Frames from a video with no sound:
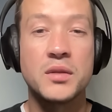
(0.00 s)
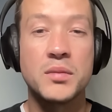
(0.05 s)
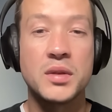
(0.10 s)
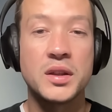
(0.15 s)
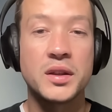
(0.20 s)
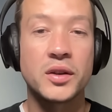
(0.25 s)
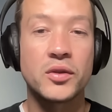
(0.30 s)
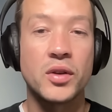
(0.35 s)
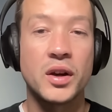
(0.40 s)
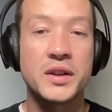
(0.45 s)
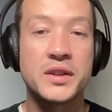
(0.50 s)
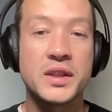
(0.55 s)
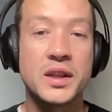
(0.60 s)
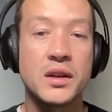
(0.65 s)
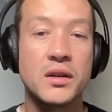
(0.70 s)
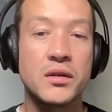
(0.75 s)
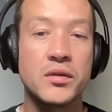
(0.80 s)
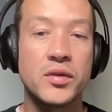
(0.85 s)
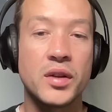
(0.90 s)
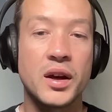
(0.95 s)
you meet the
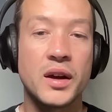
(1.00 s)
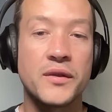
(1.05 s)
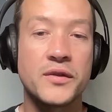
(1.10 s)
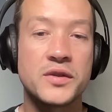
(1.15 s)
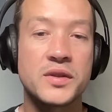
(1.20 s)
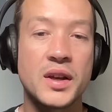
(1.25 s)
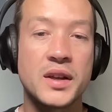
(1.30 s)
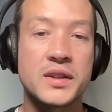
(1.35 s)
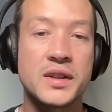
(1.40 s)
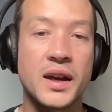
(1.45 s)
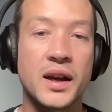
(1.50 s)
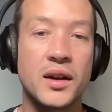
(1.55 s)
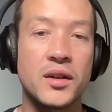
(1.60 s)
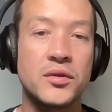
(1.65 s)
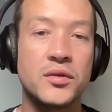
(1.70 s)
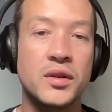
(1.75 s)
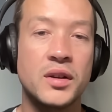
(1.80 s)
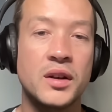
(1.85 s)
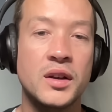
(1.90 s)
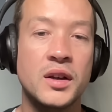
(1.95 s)
criteria that I've set
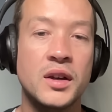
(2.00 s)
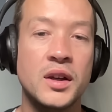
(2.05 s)
out,